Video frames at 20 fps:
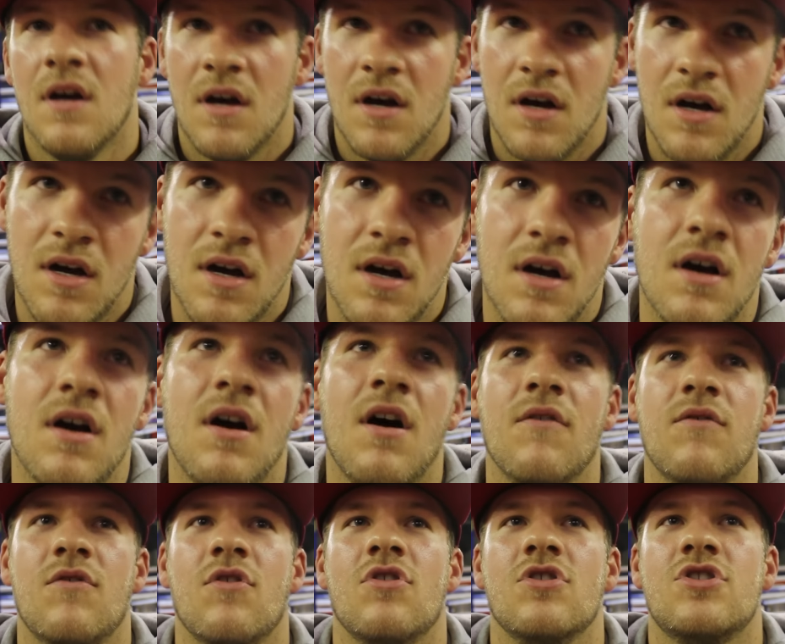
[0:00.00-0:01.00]

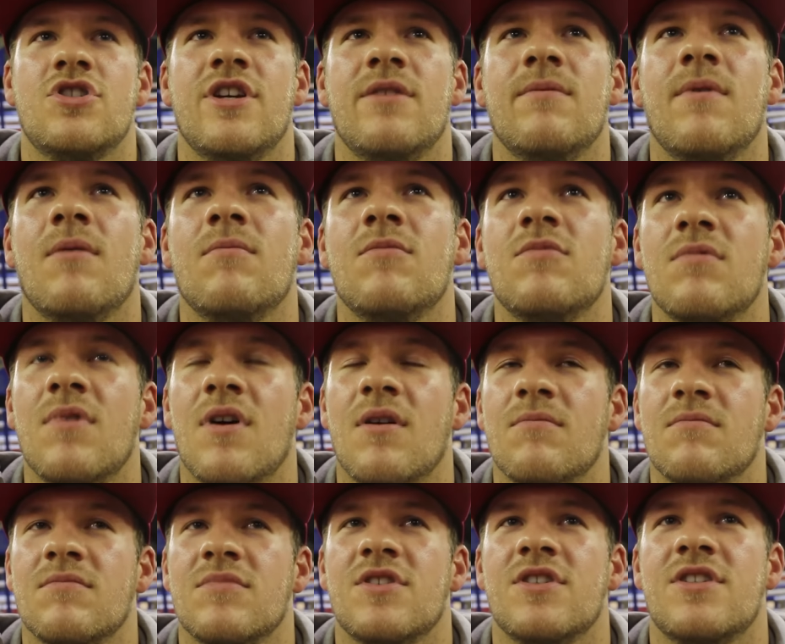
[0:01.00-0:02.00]
I've got a gym.
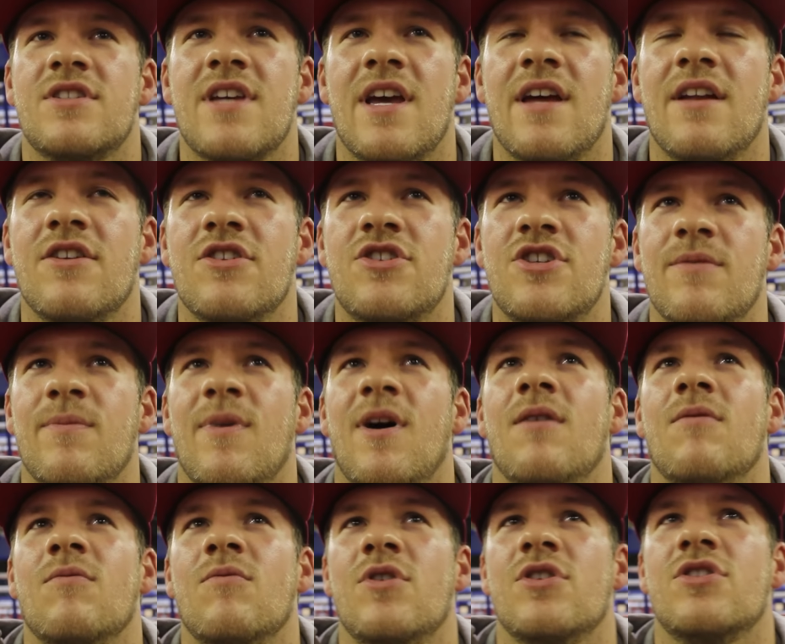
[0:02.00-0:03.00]
I'm setting a gym
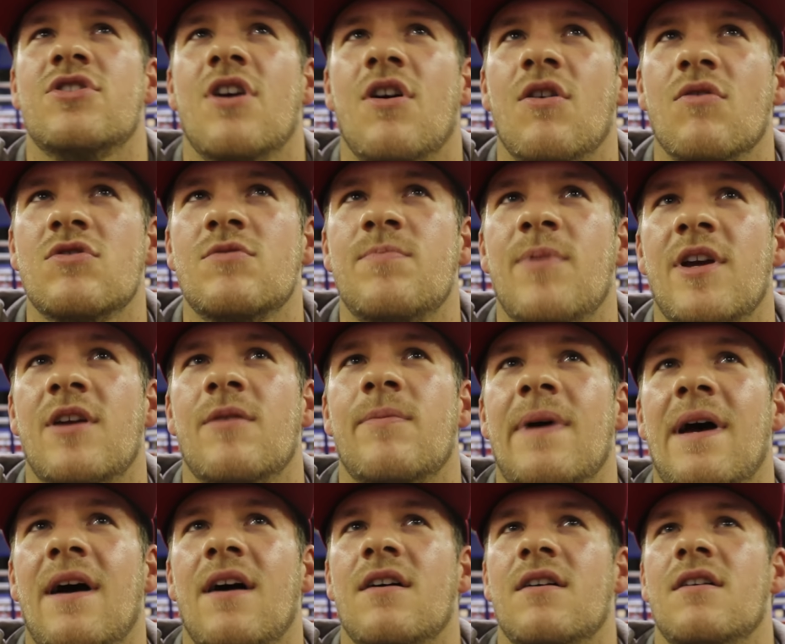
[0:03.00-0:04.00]
up, which I'll speak
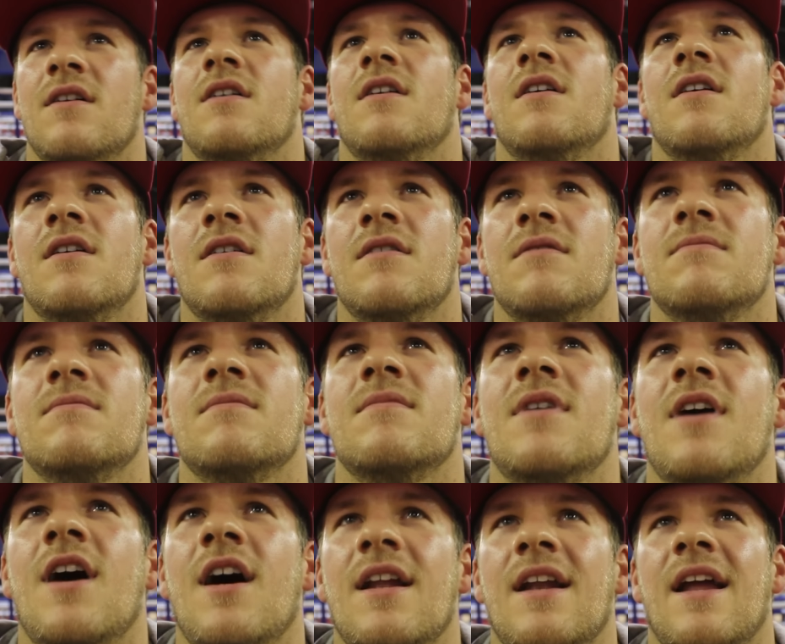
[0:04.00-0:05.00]
about
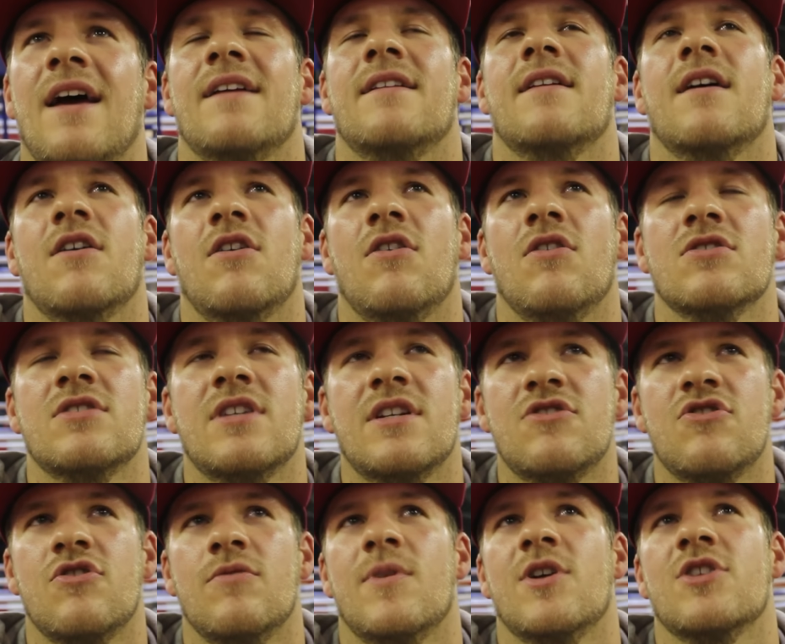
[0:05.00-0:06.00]
at a later date. I can't say
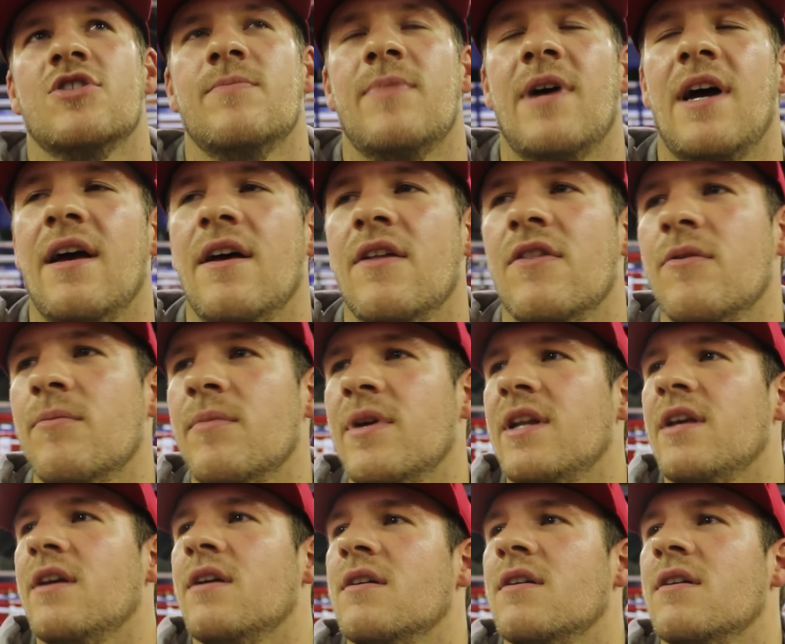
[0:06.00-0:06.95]
too much about it at the minute.